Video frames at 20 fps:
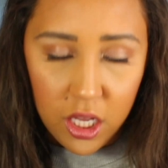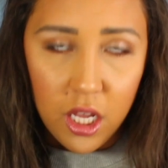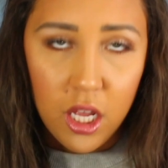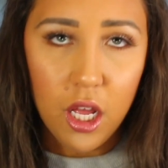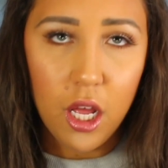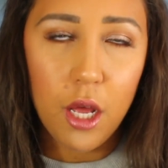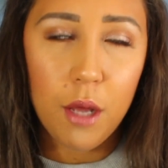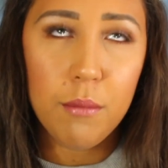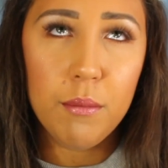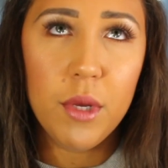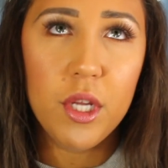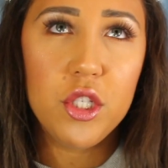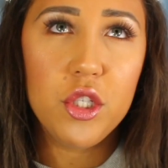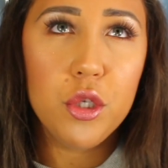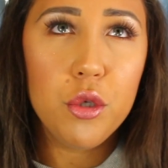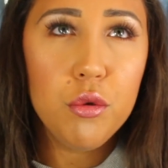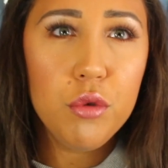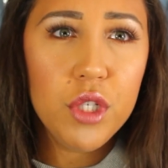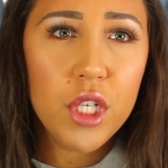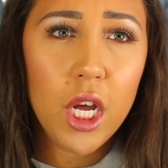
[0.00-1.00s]

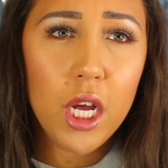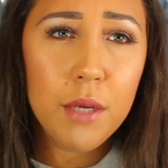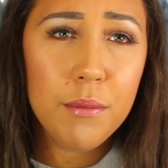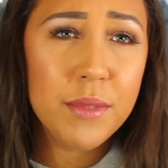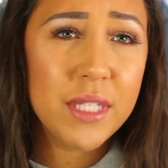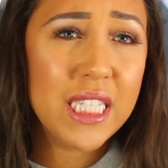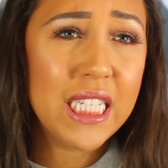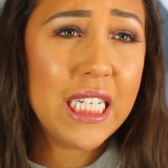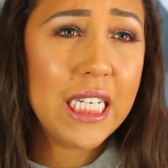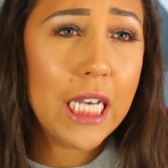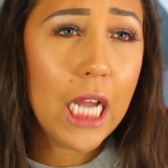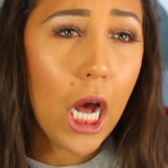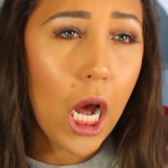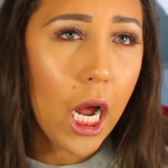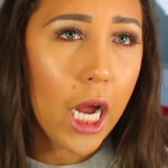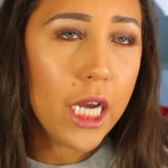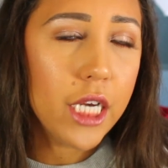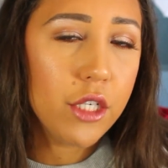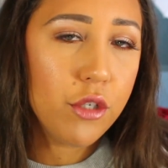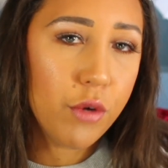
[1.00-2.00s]
2 times
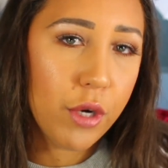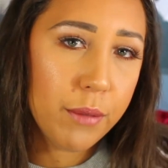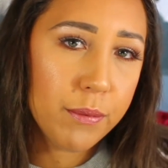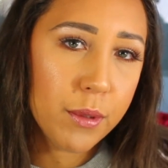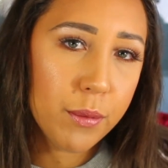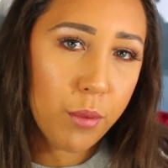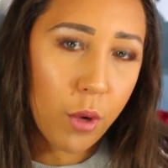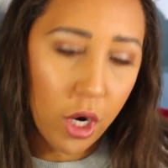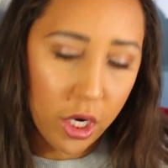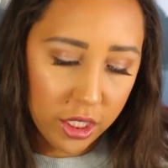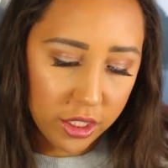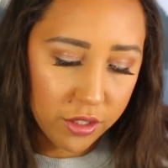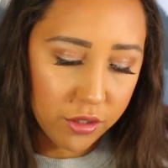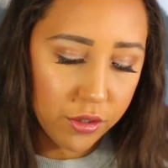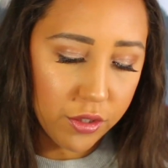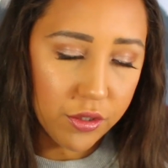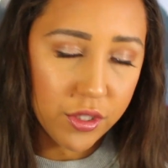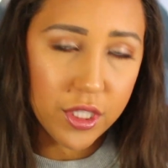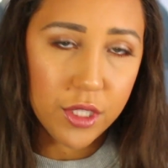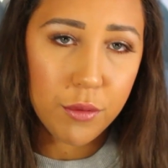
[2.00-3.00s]
9 grams of product, so
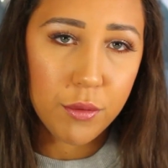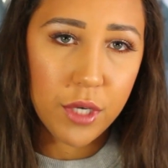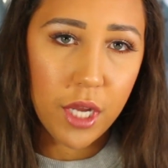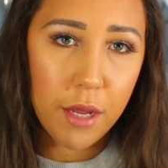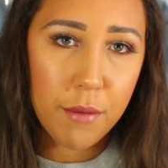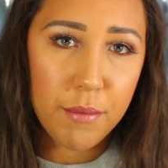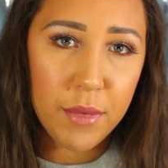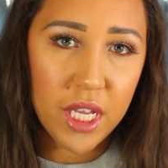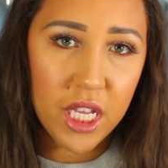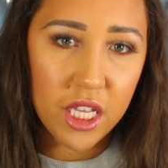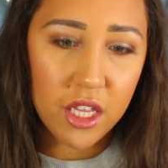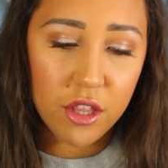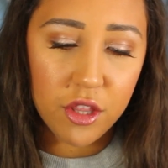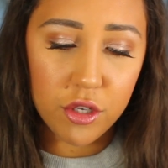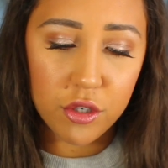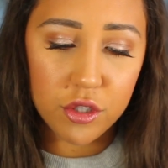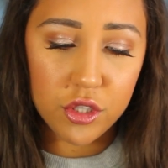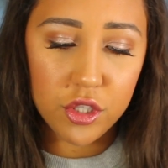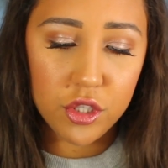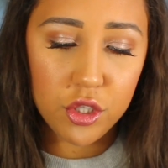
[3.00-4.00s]
you'll see what I mean.
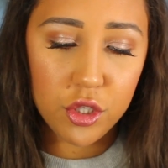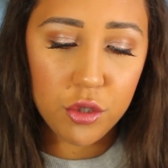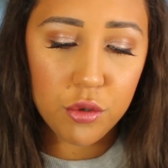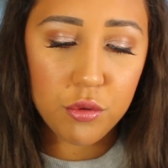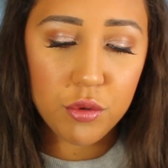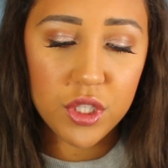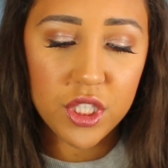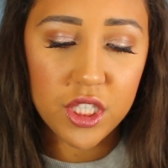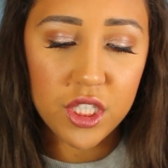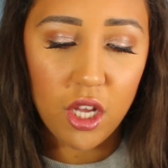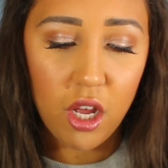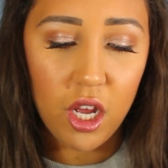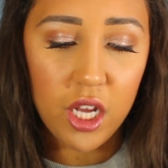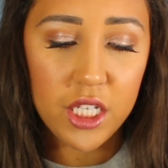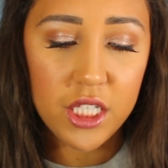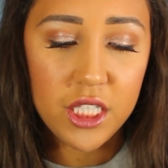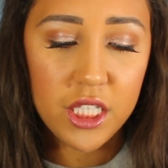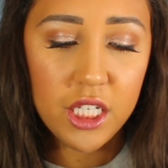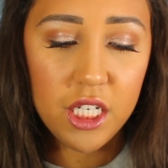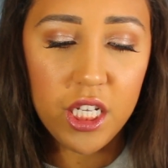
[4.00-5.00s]
There's 2
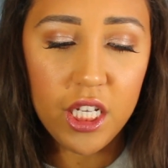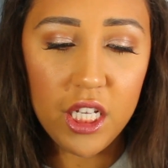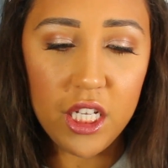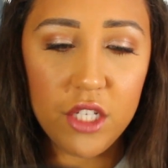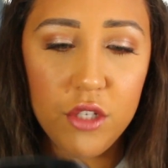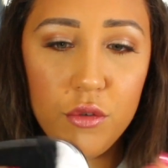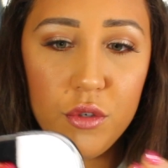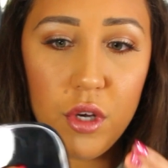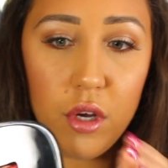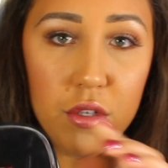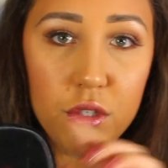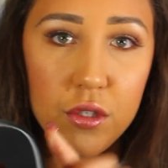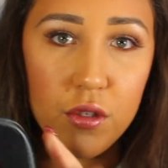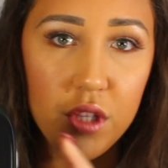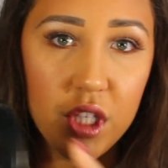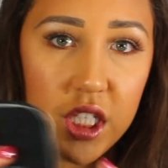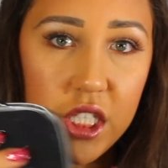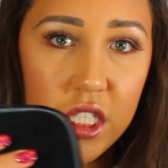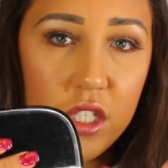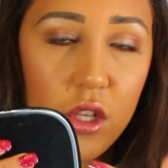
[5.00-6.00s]
sides in it. You also,
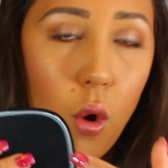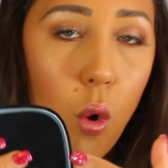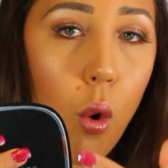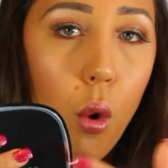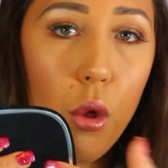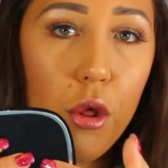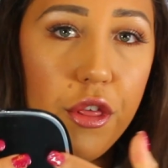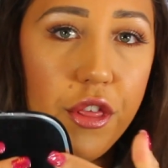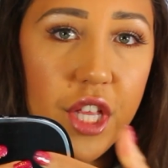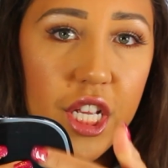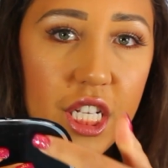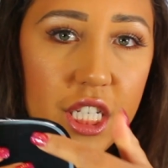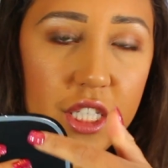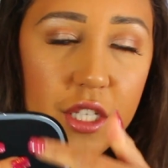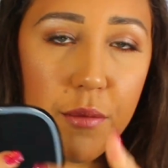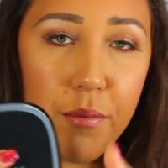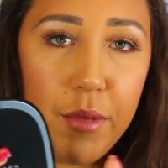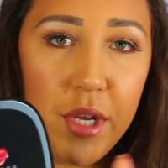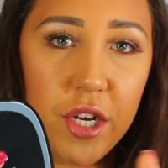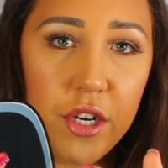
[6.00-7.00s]
this whole thing is
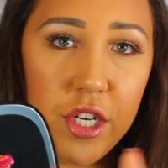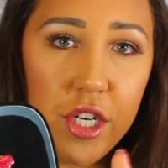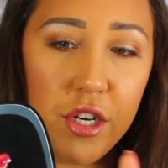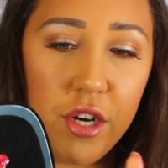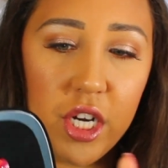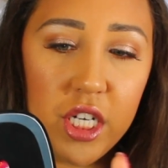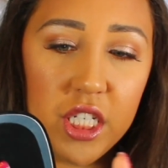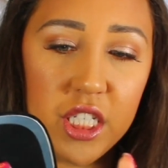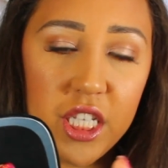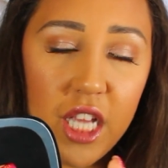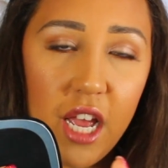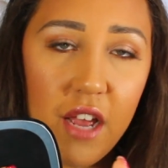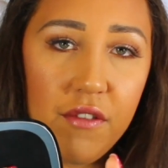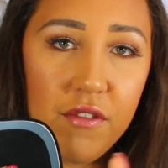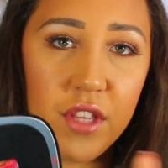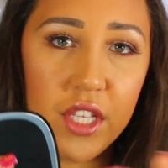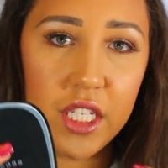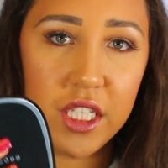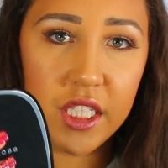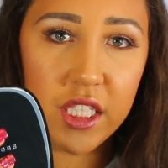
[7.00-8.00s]
a mirror here. I just
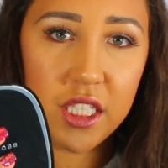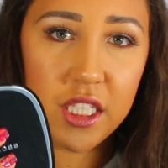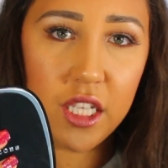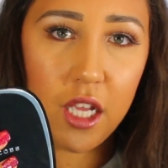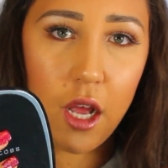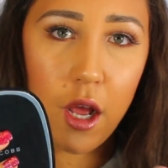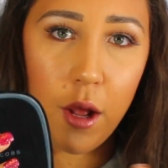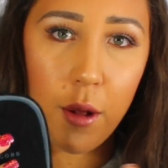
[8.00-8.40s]
have this